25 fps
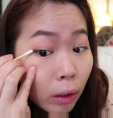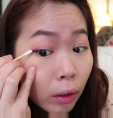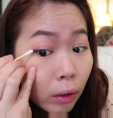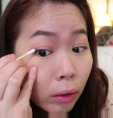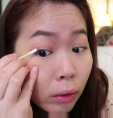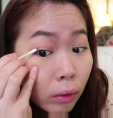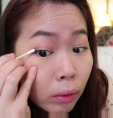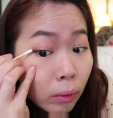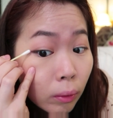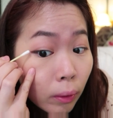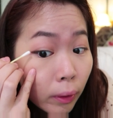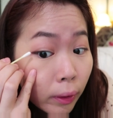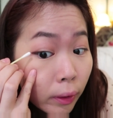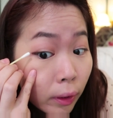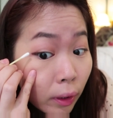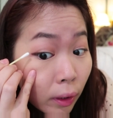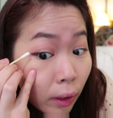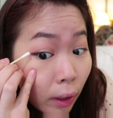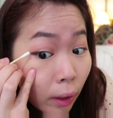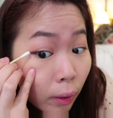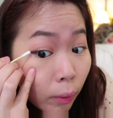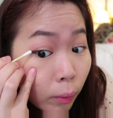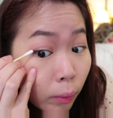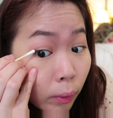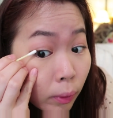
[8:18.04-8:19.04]
Although I
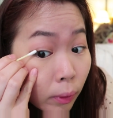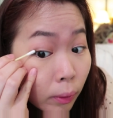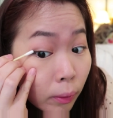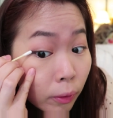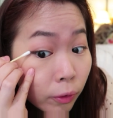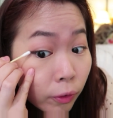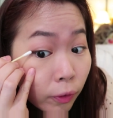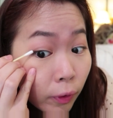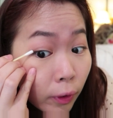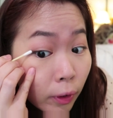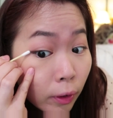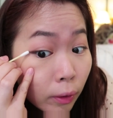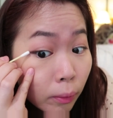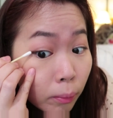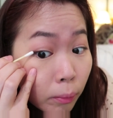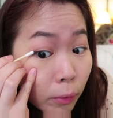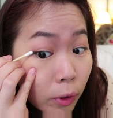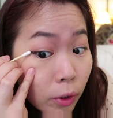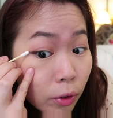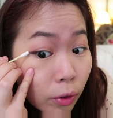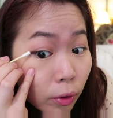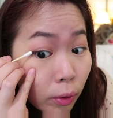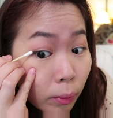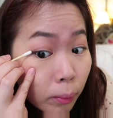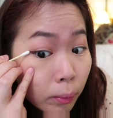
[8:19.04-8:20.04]
think I will fail
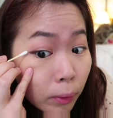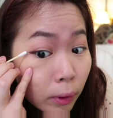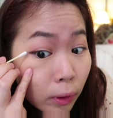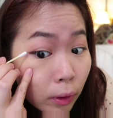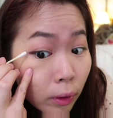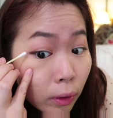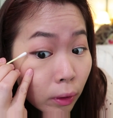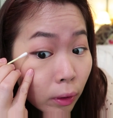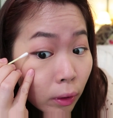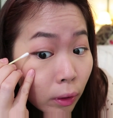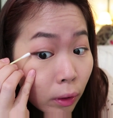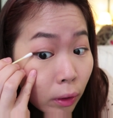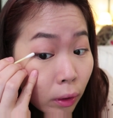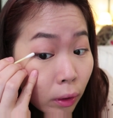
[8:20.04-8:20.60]
miserably,